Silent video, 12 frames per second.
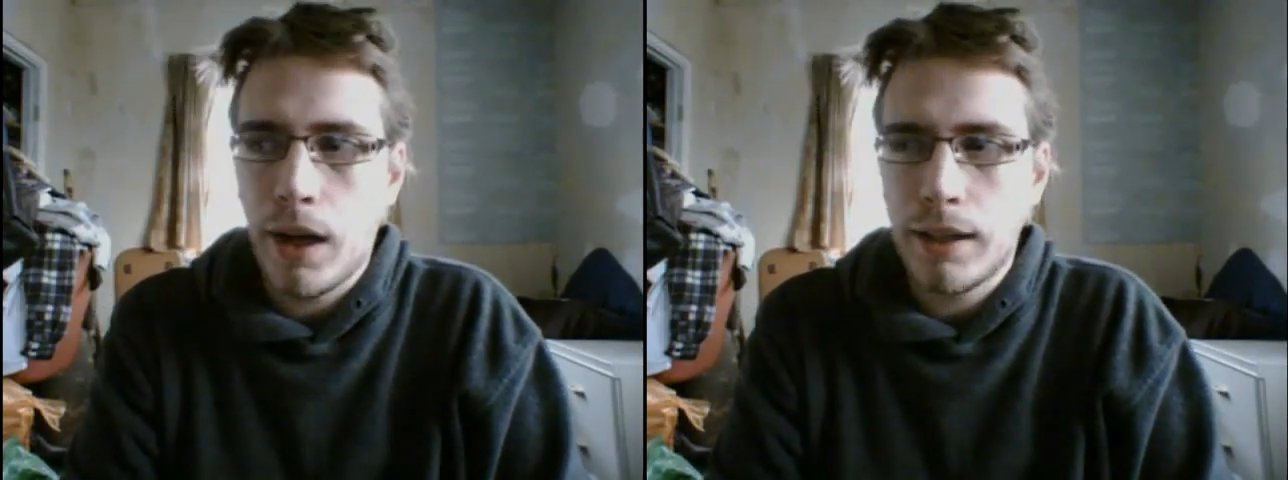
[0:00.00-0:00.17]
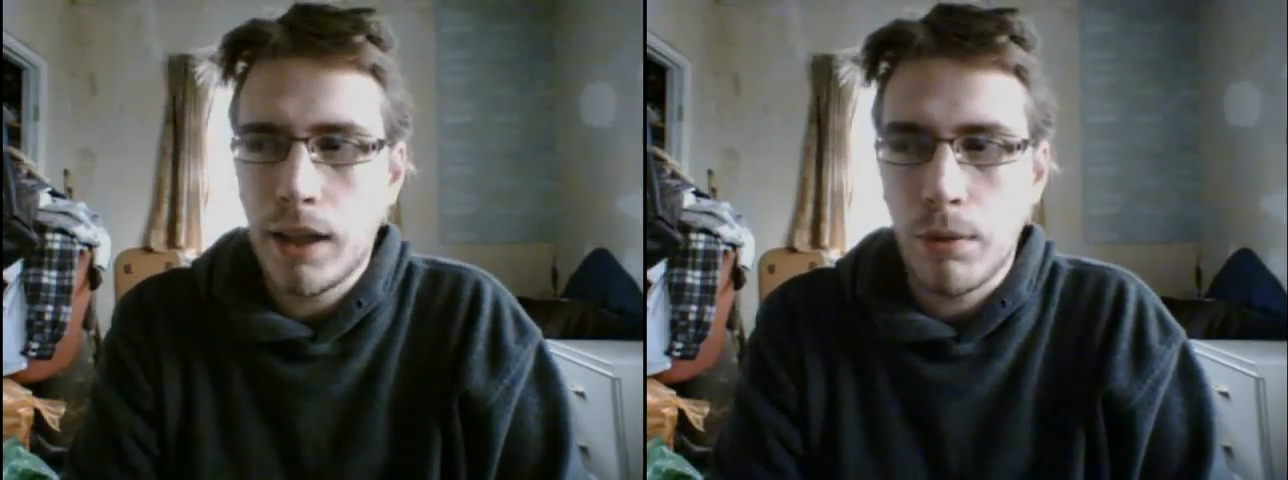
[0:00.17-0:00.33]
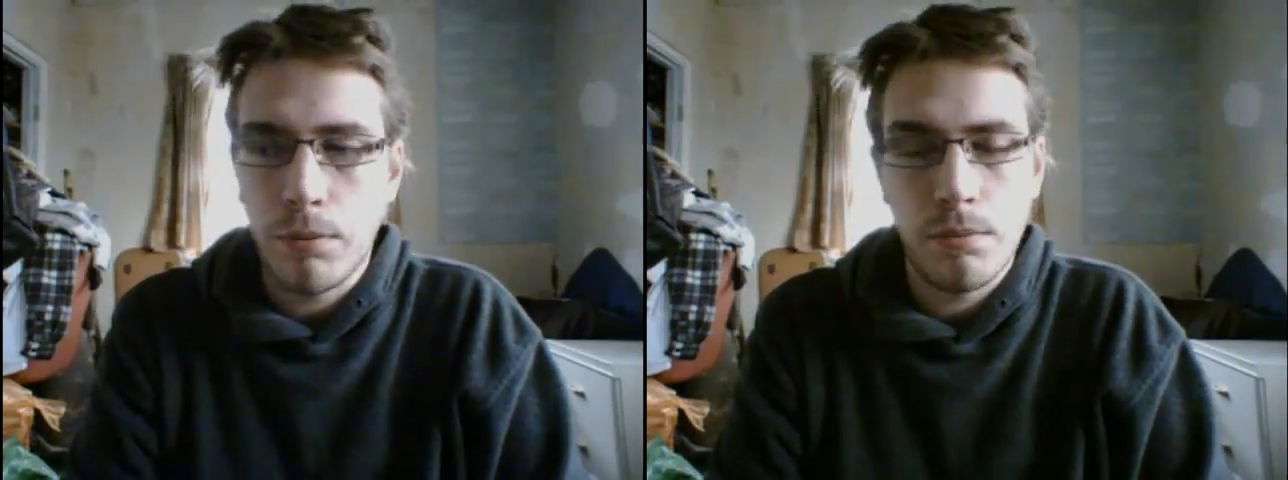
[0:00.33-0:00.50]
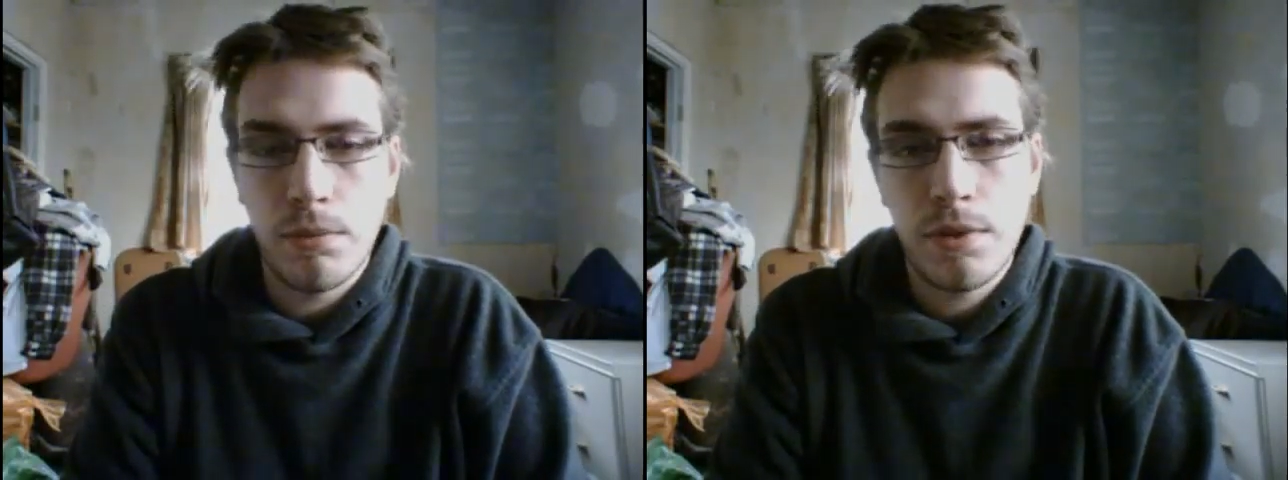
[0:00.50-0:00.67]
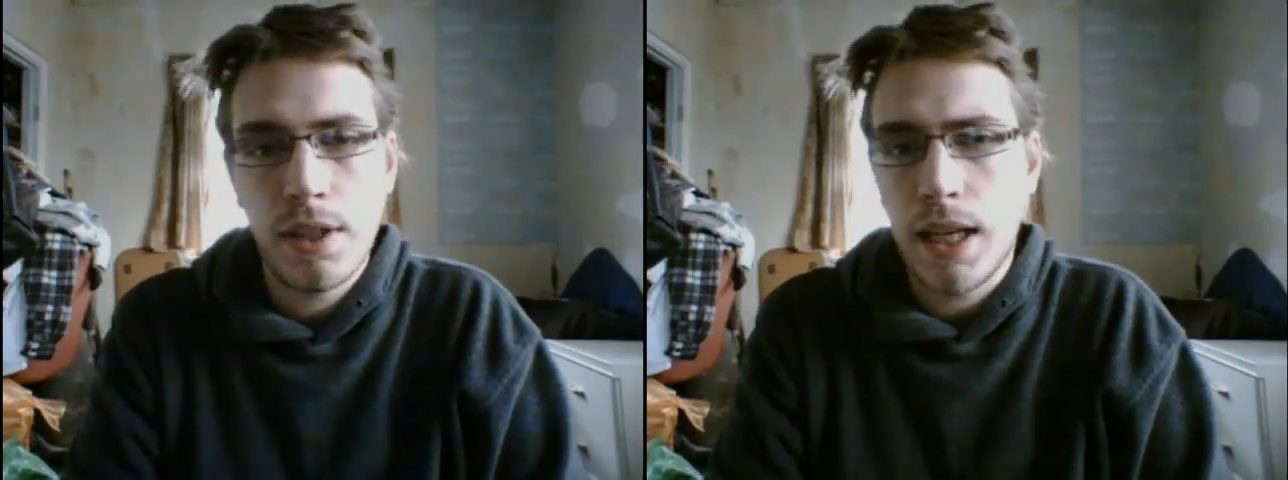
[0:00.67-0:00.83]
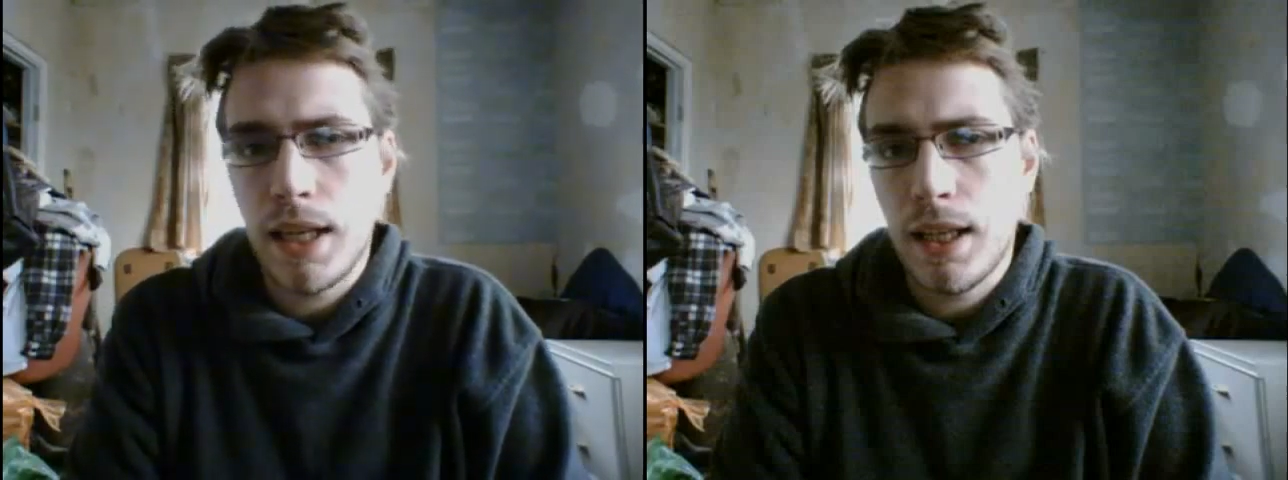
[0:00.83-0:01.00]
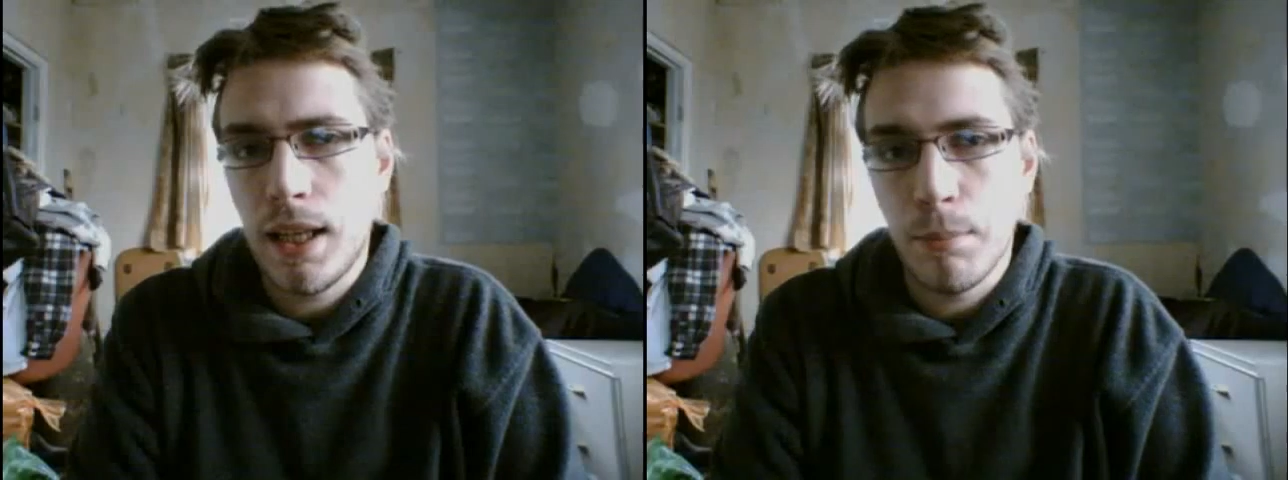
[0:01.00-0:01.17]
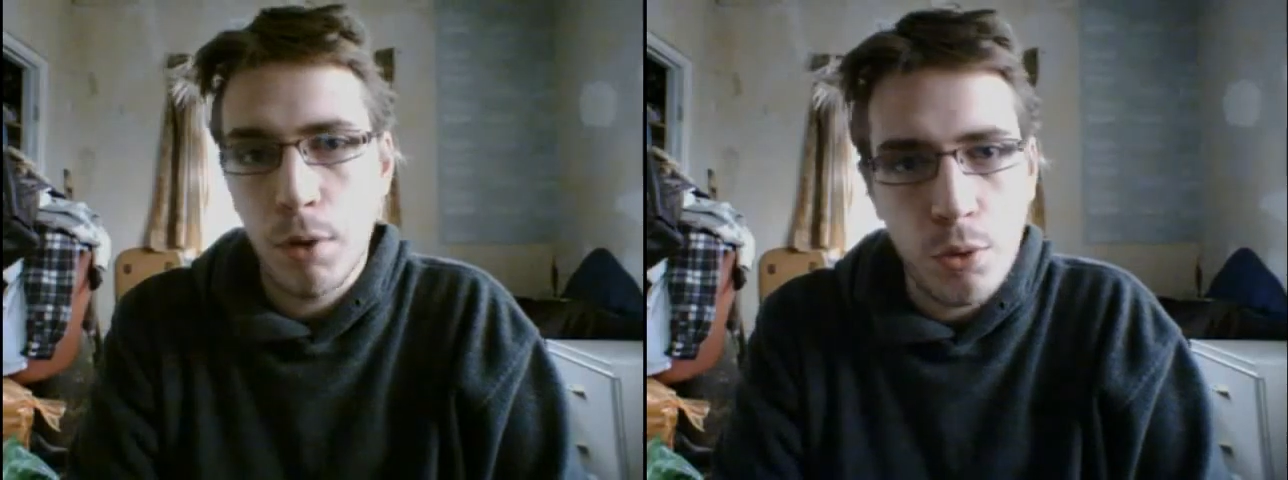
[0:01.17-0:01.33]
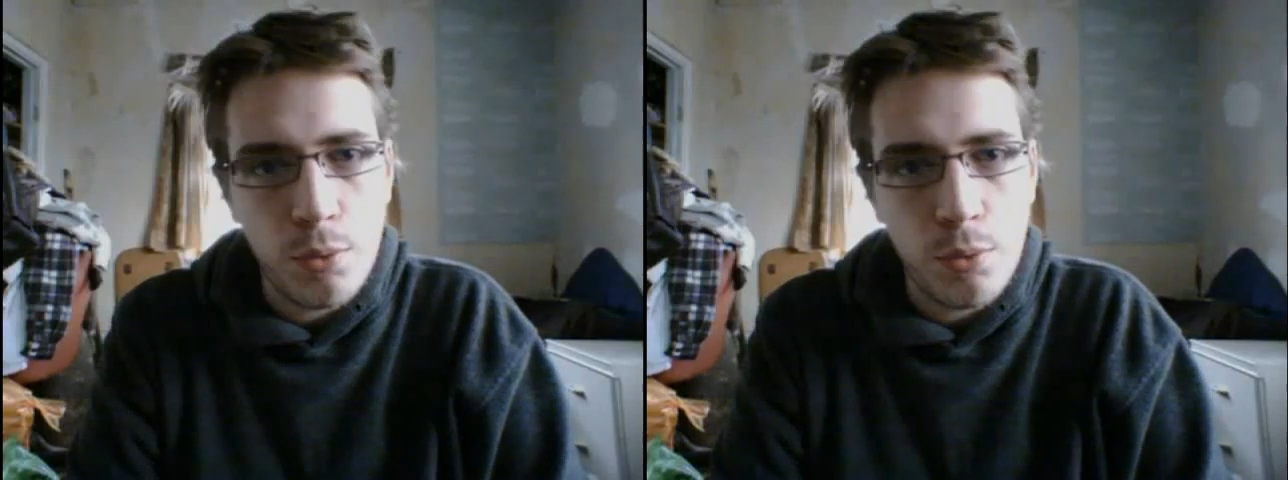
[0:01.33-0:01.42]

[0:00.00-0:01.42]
I don't see him